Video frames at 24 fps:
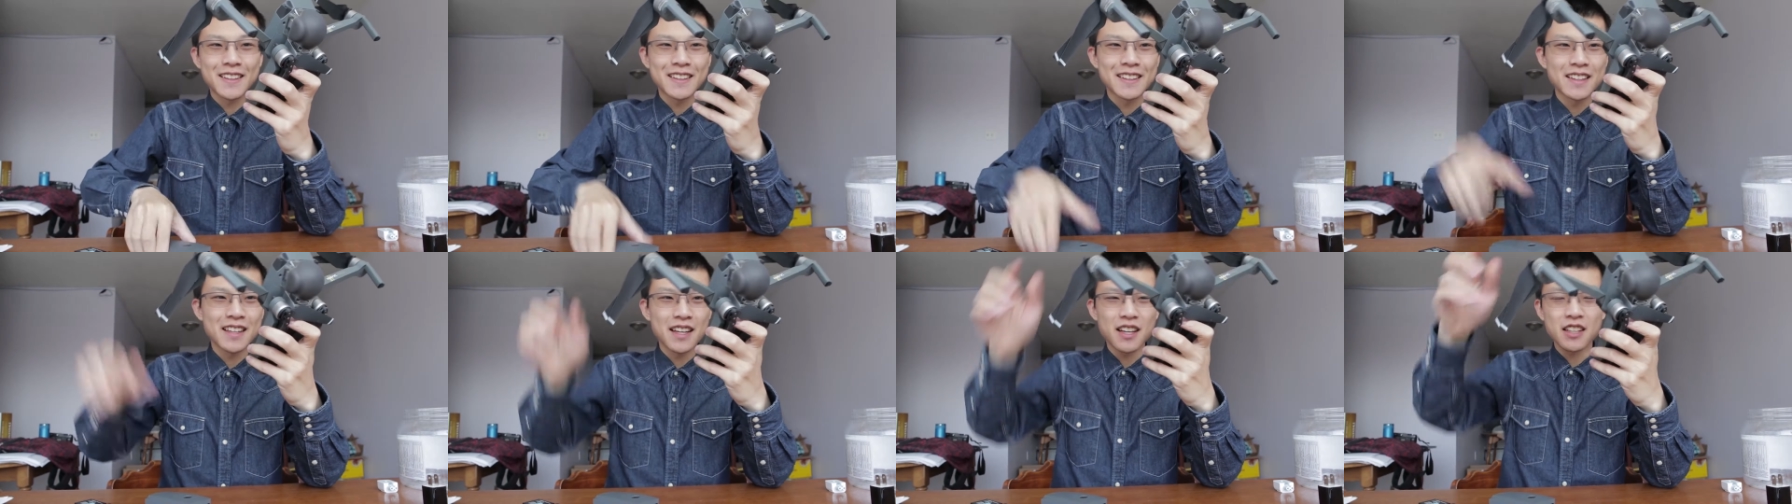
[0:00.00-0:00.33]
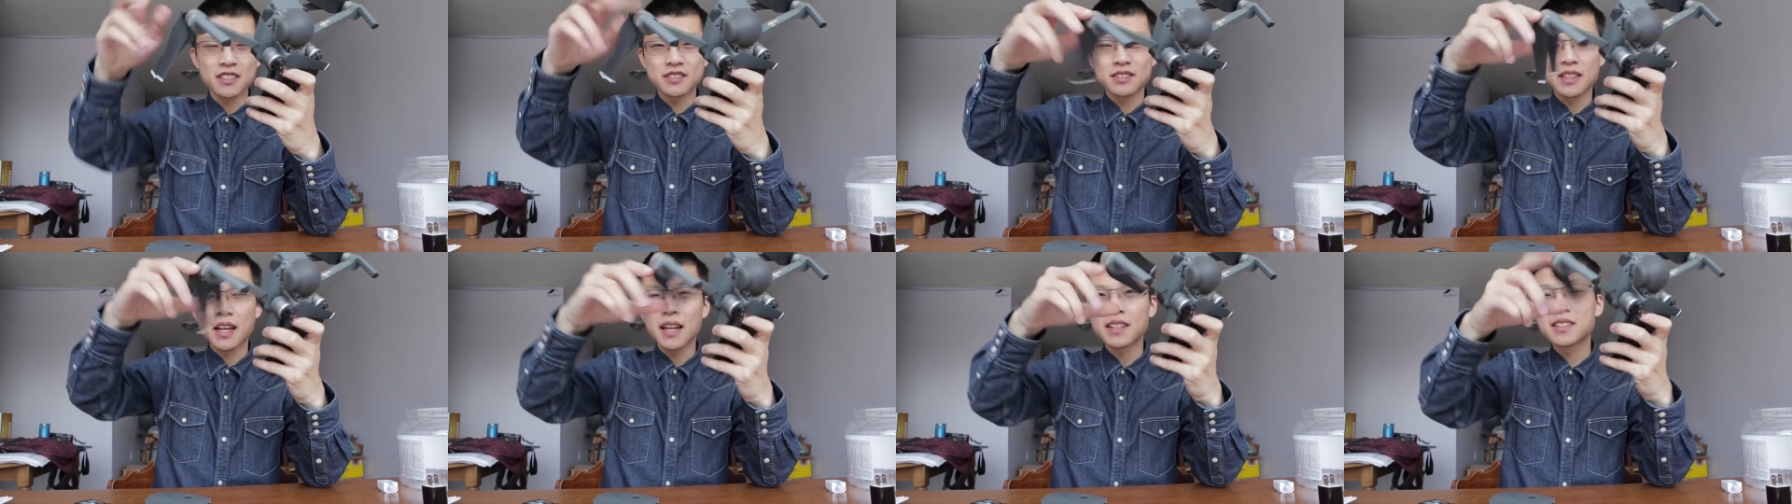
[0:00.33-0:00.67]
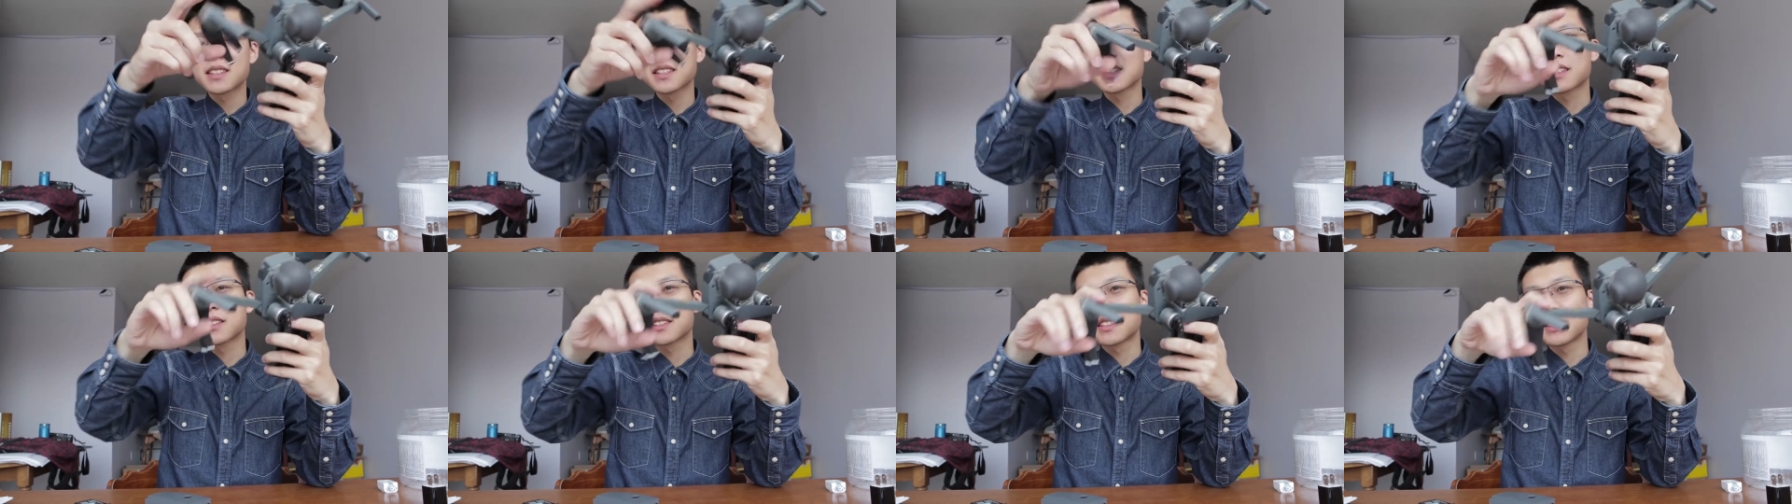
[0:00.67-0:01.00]
Yes, I
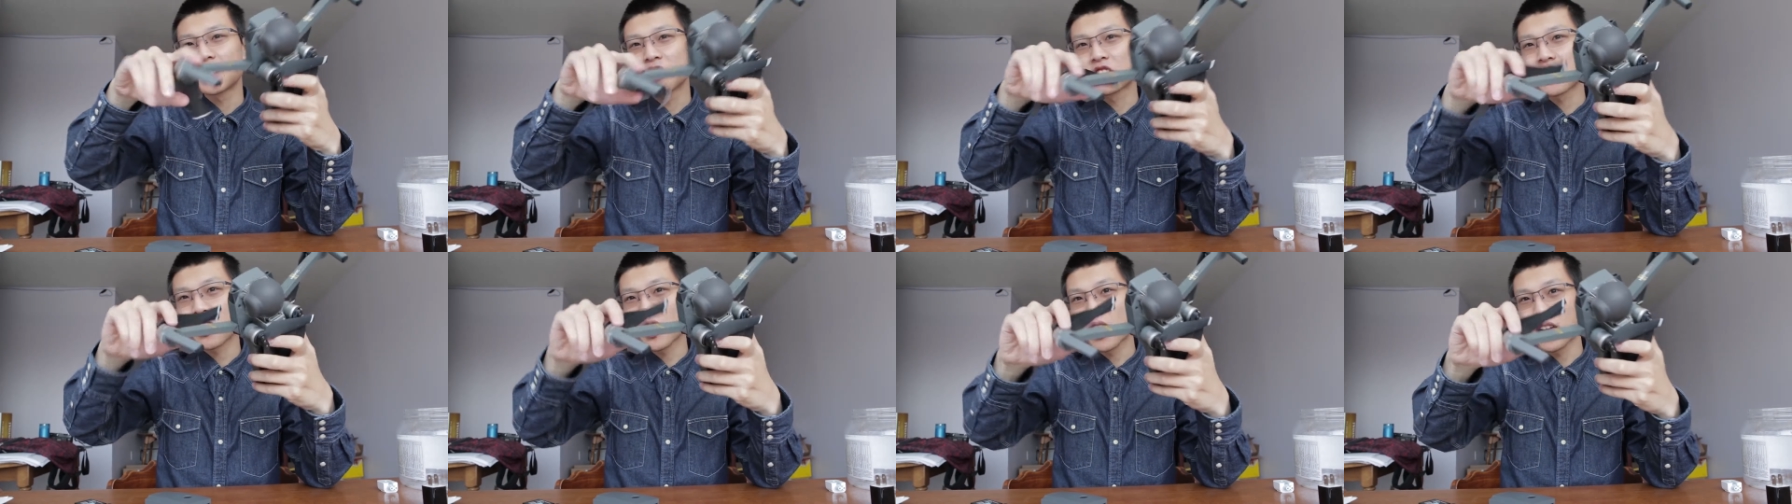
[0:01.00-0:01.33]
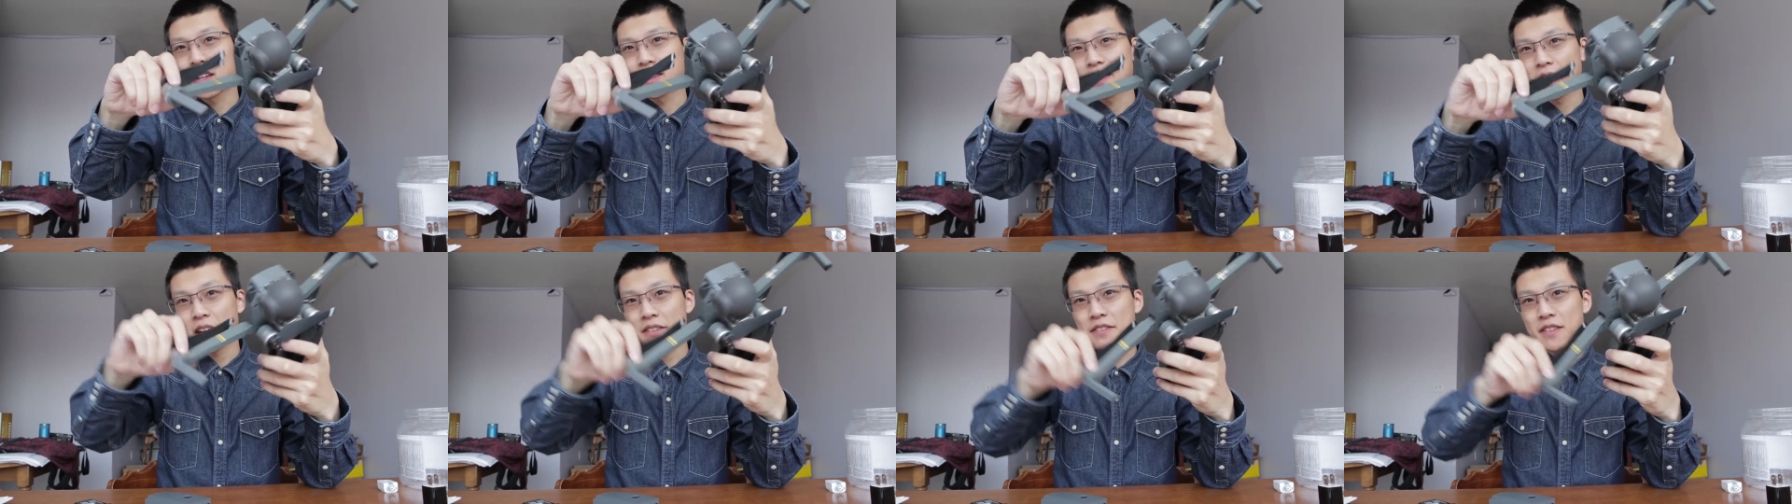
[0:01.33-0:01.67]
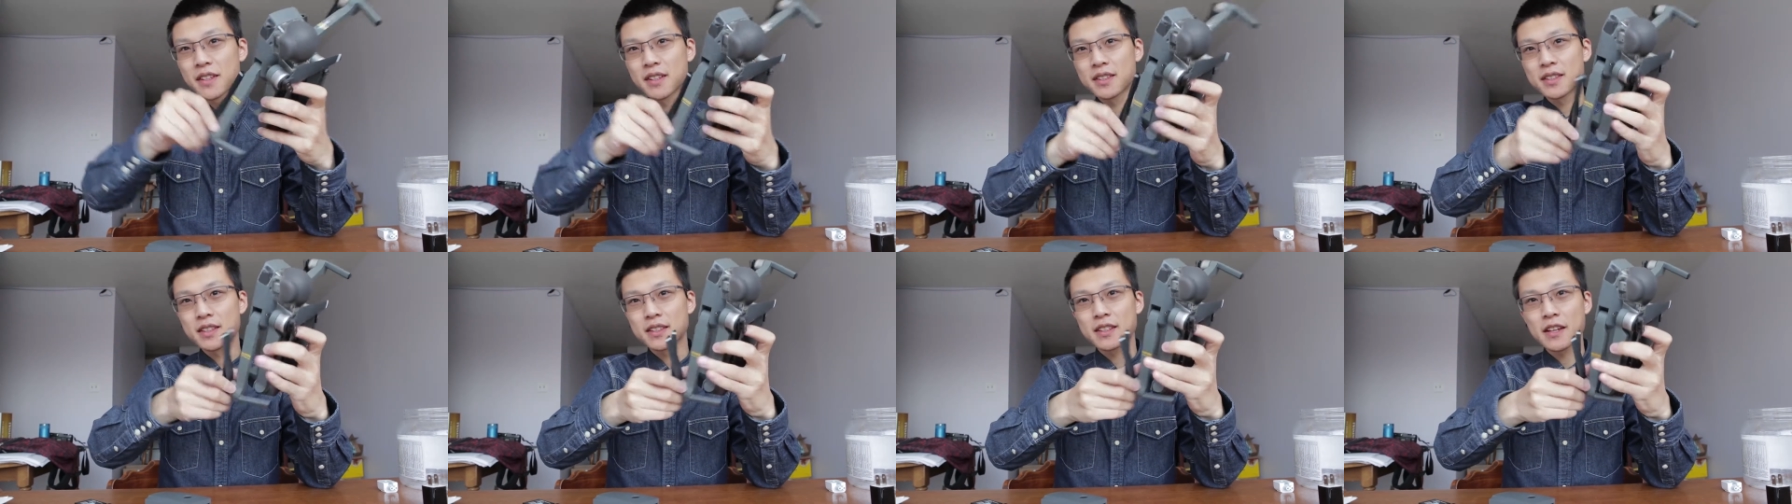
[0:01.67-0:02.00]
think DJI
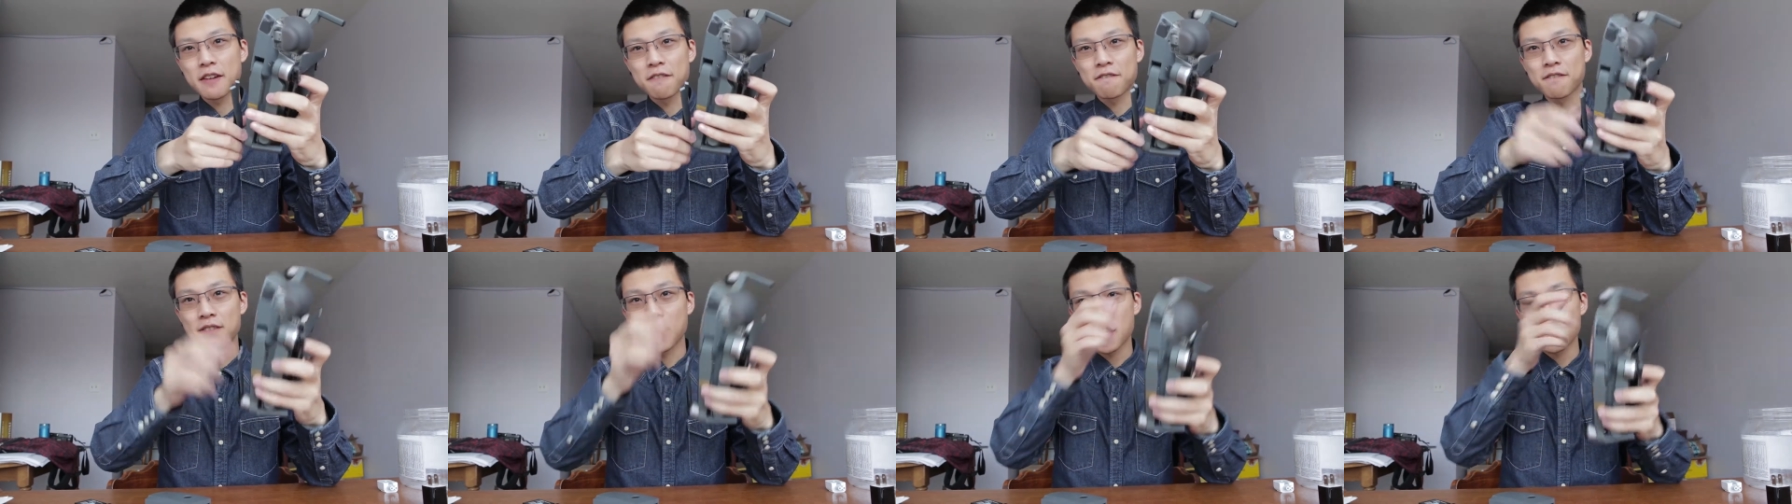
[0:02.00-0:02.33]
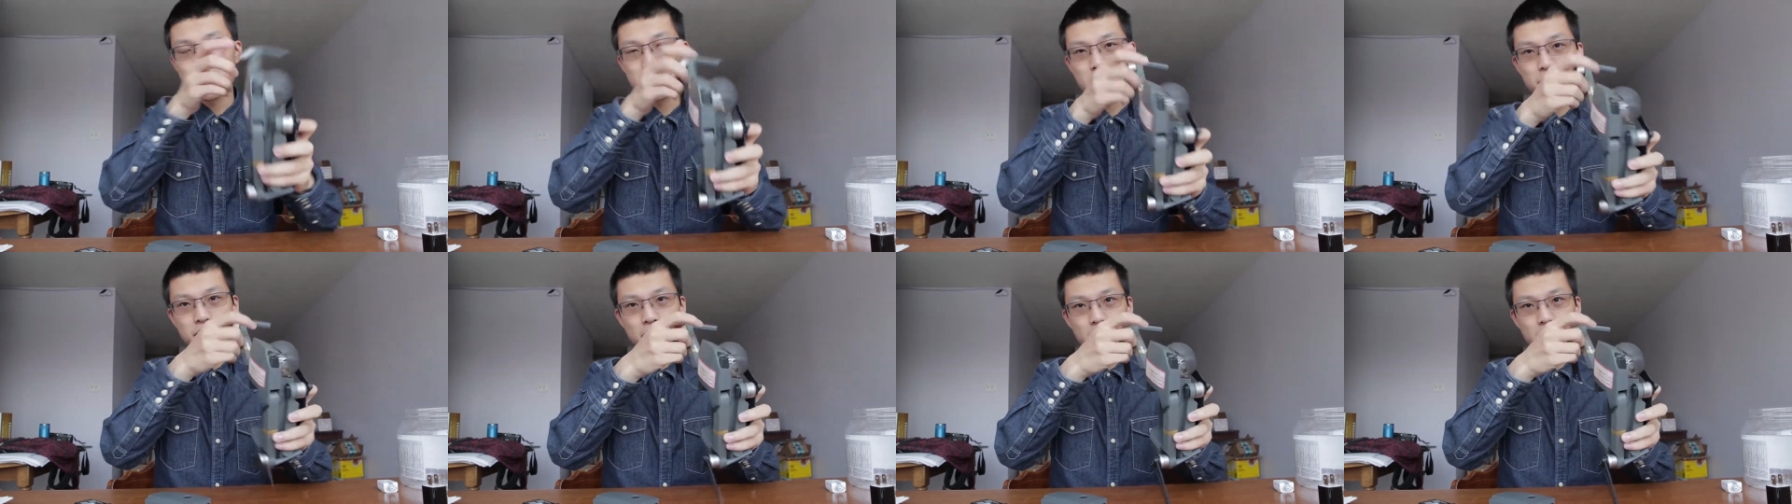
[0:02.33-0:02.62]
definitely did a very,